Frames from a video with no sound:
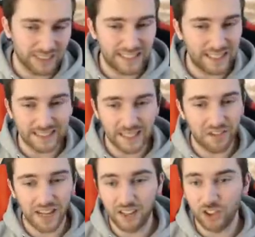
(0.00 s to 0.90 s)
six,
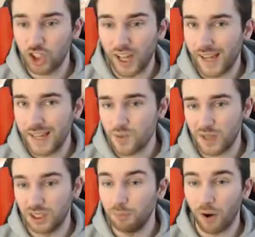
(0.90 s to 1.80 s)
seven, eight hundred K to
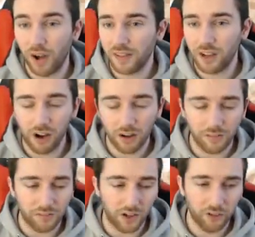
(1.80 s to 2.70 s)
actually buy the card in
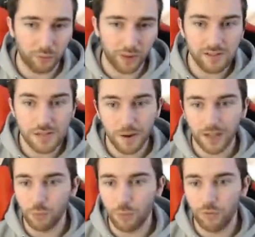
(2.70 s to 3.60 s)
the first place,
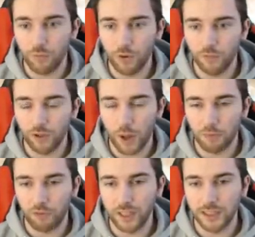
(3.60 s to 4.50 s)
depending on what, what type
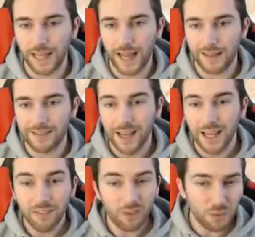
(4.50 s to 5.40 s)
of range he has.
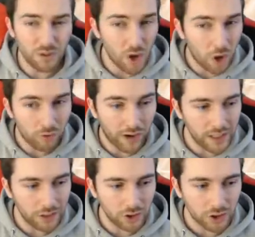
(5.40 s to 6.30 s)
Comes to no
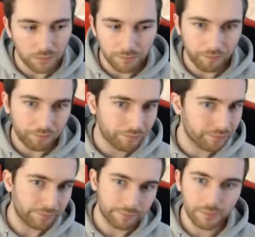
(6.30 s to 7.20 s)
range,
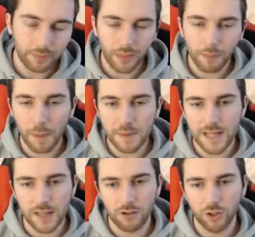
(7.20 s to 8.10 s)
maybe
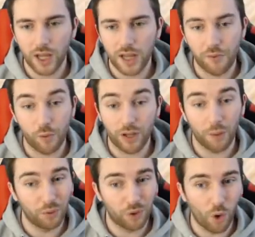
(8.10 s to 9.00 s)
six hundred K. If he already
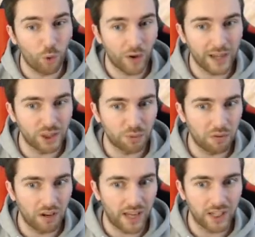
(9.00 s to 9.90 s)
comes to gold range,
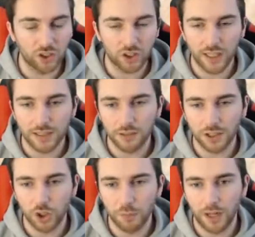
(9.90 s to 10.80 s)
probably like eight hundred K, something
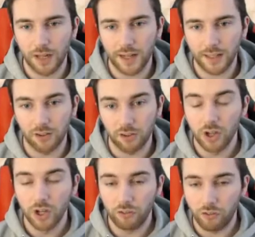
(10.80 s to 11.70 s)
stupid like that, because
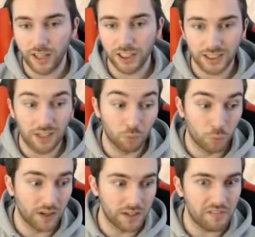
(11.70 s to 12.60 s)
range extends
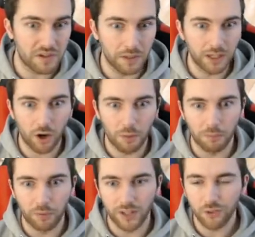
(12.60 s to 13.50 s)
will inevitably go up
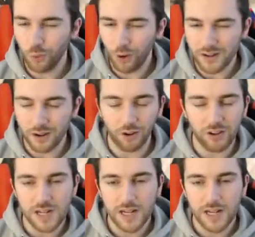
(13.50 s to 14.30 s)
in price quite a lot.